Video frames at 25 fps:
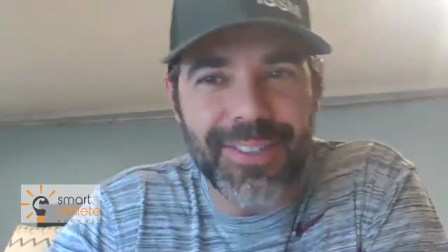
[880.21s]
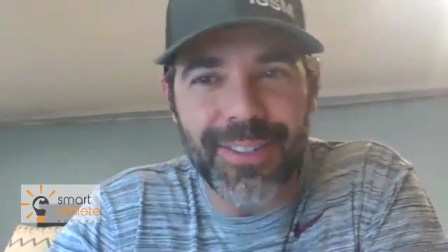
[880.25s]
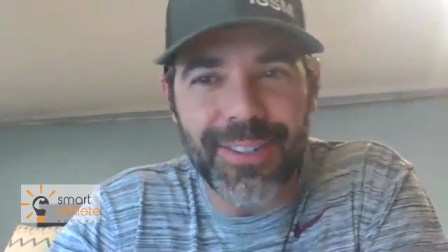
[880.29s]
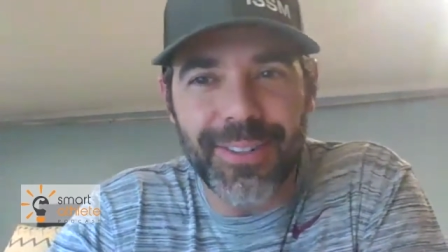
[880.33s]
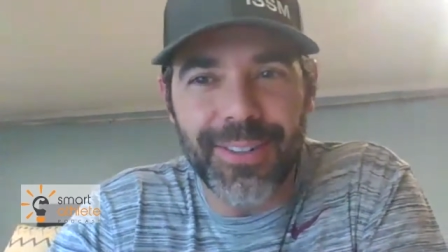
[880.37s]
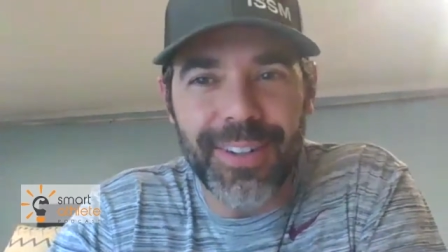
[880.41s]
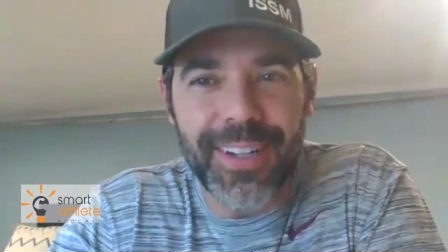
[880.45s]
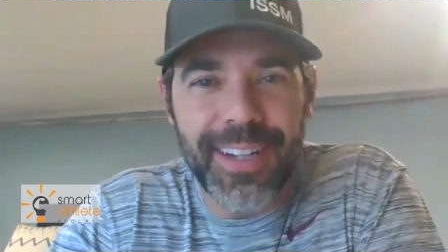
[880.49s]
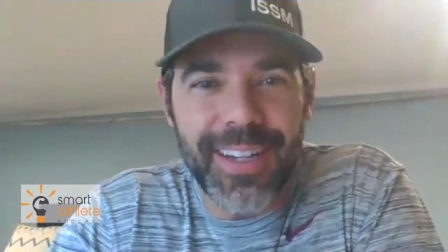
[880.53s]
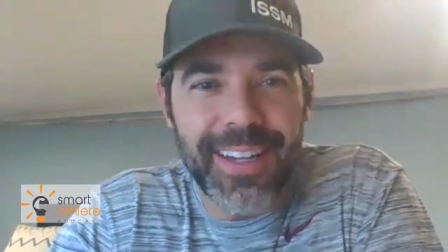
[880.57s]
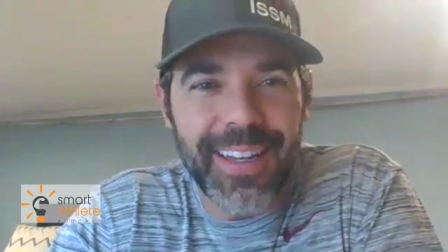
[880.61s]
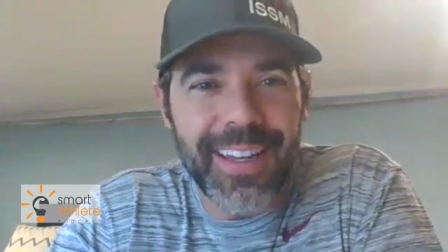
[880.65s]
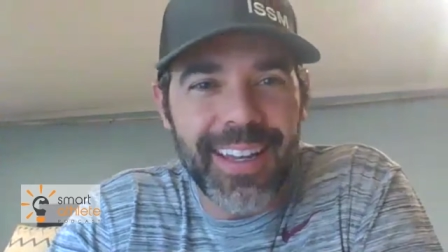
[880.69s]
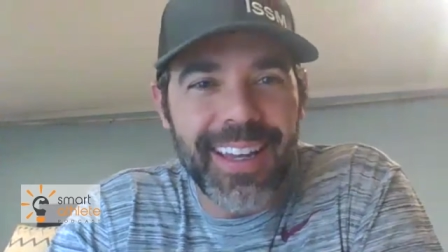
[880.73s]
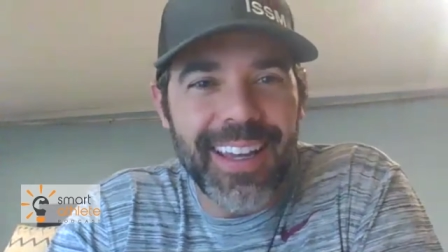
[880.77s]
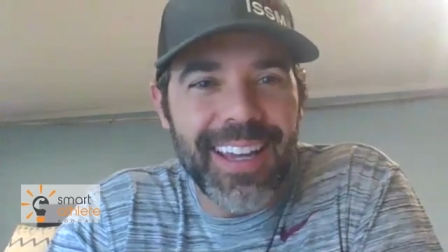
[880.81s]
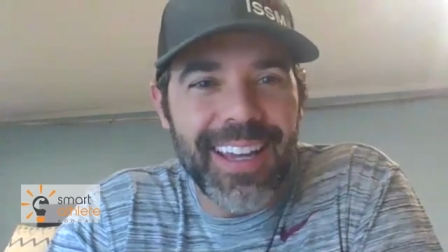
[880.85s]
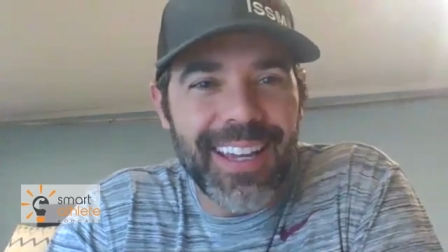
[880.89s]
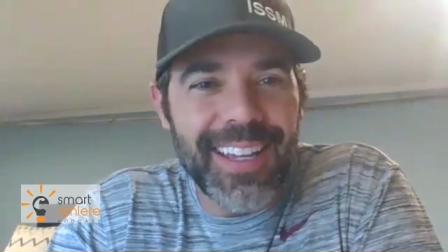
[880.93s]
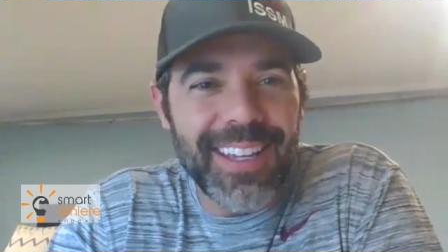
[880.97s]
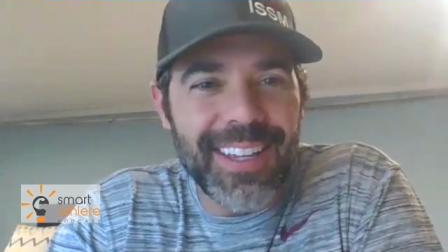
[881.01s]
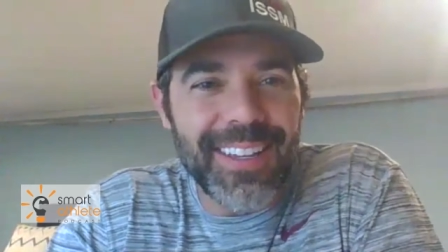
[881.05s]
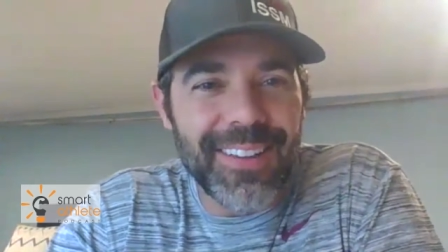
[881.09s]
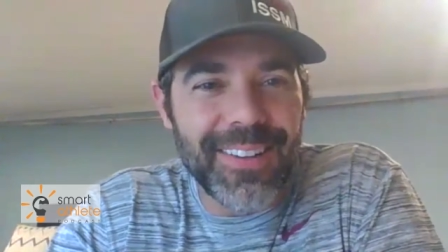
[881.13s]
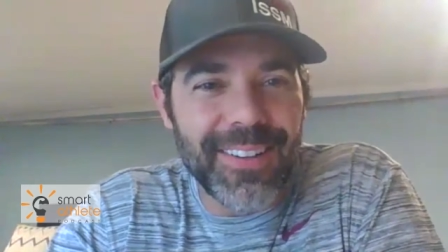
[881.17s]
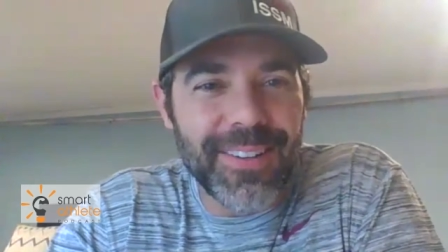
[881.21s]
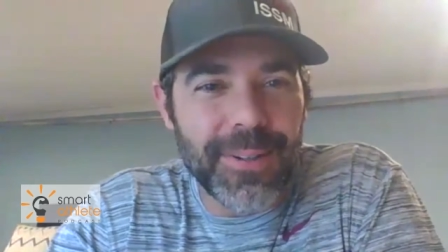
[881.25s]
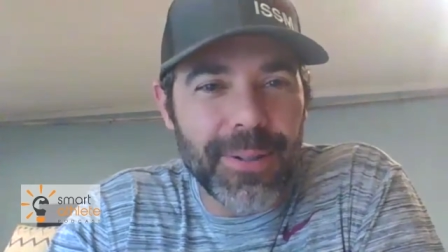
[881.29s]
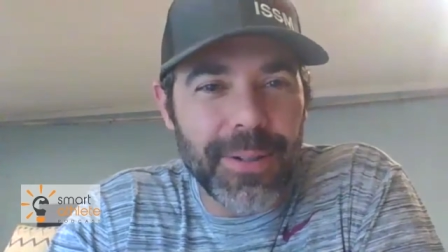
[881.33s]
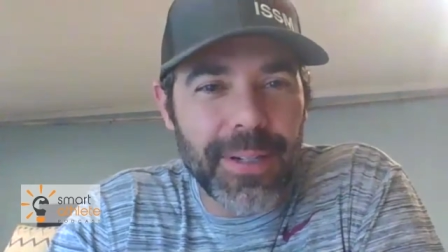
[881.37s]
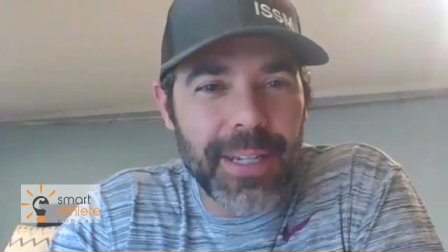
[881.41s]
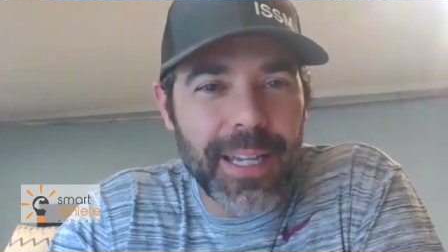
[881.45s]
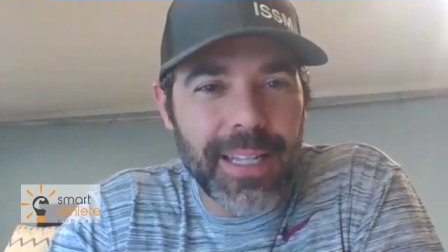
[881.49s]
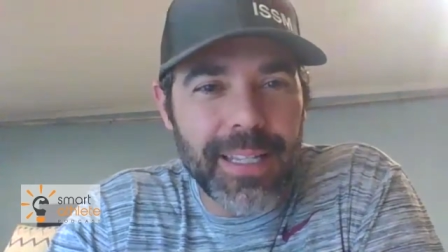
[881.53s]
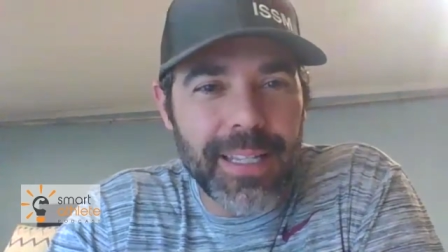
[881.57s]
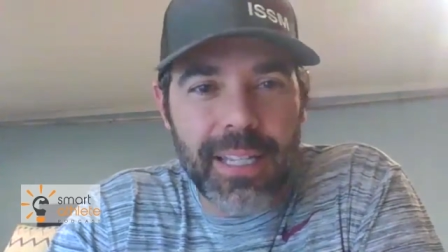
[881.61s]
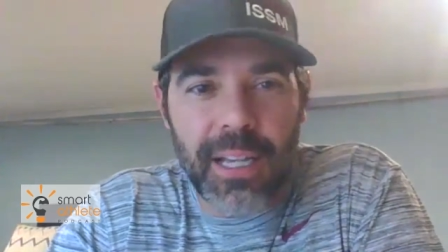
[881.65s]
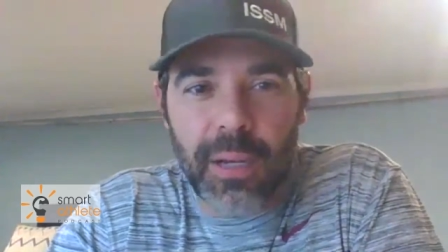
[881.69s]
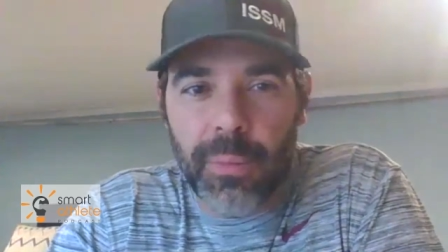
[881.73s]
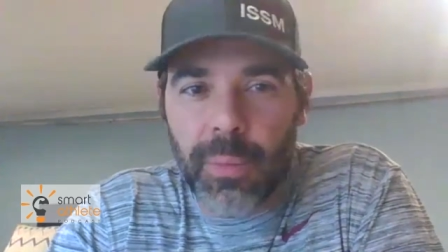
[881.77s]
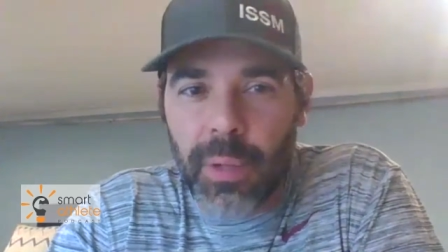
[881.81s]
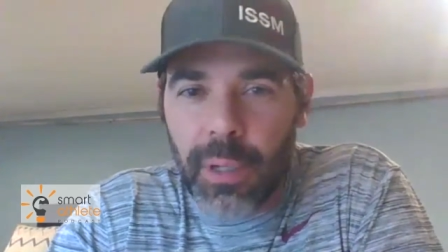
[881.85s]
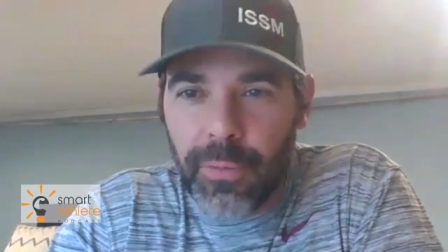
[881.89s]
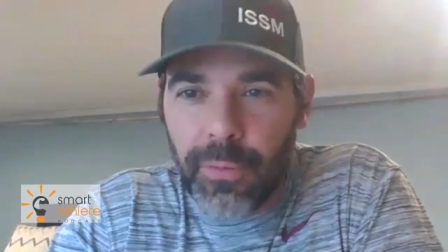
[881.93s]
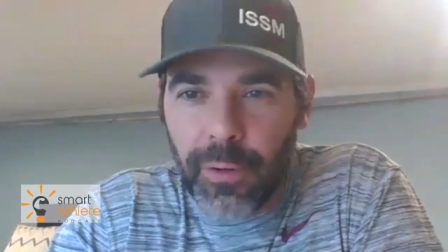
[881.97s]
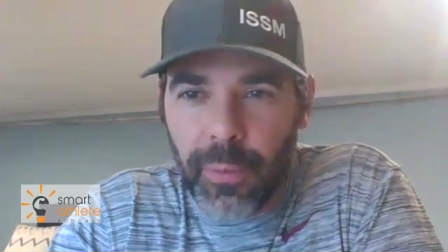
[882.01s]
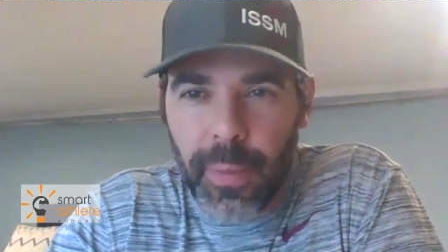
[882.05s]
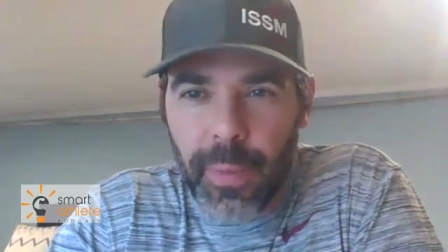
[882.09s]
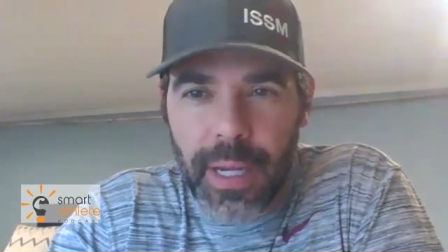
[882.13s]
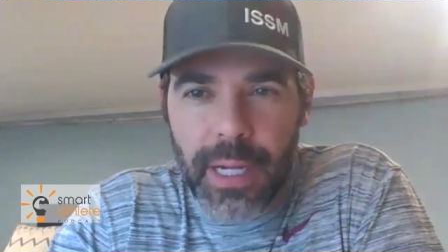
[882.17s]
So you get some
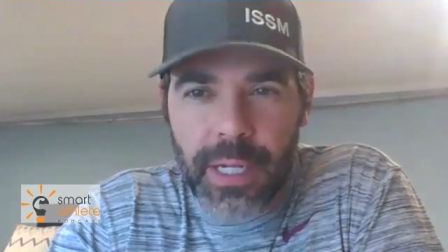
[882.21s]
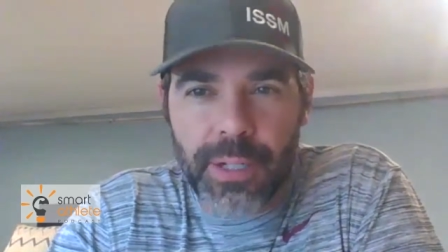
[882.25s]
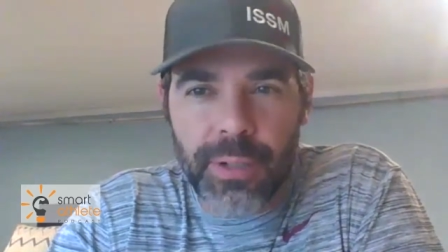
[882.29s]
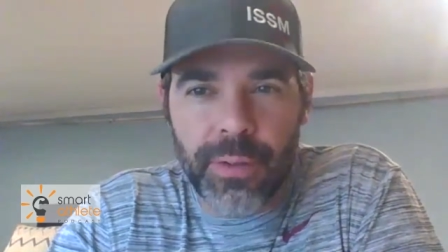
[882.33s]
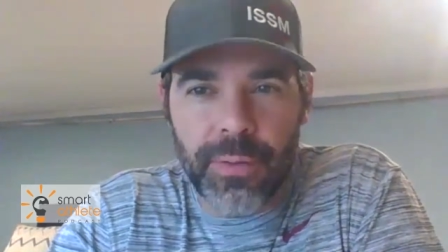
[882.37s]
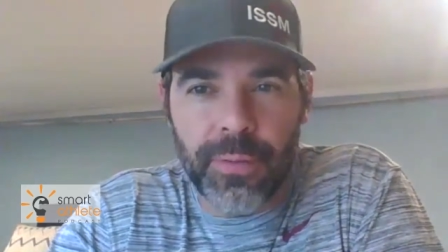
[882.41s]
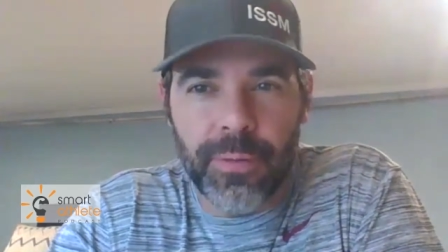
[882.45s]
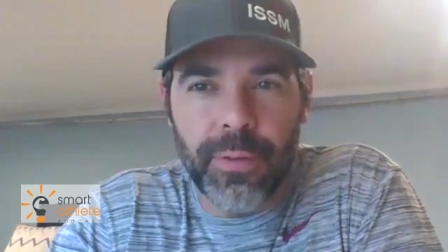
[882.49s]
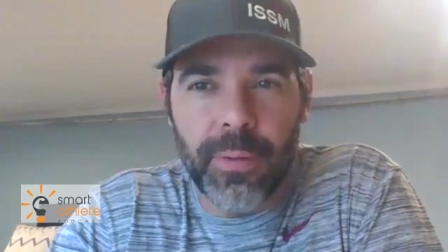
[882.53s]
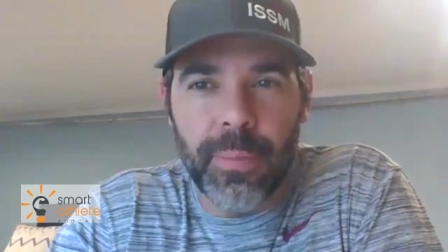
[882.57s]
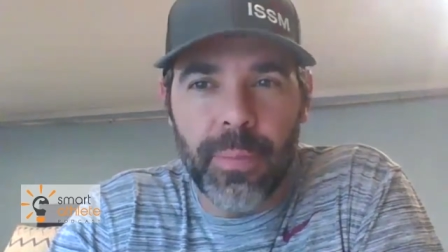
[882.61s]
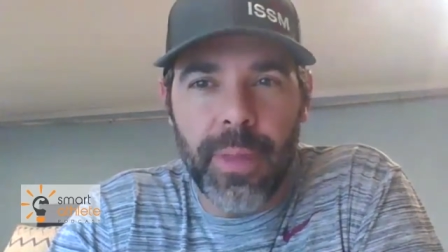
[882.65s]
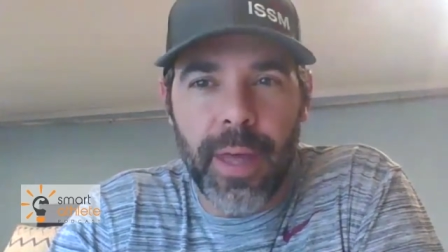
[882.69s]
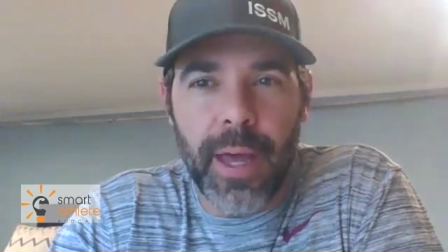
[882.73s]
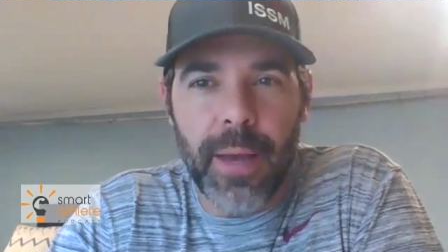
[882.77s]
information from